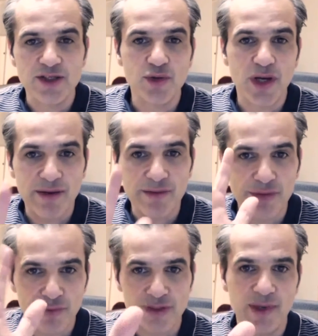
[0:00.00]
You have
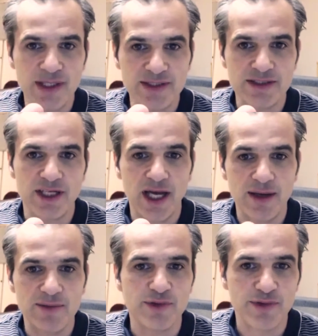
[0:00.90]
3 months'
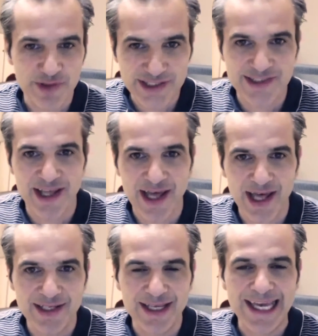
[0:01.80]
time to fix
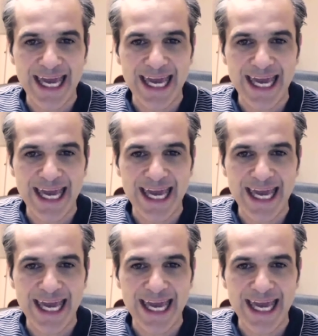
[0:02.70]
that,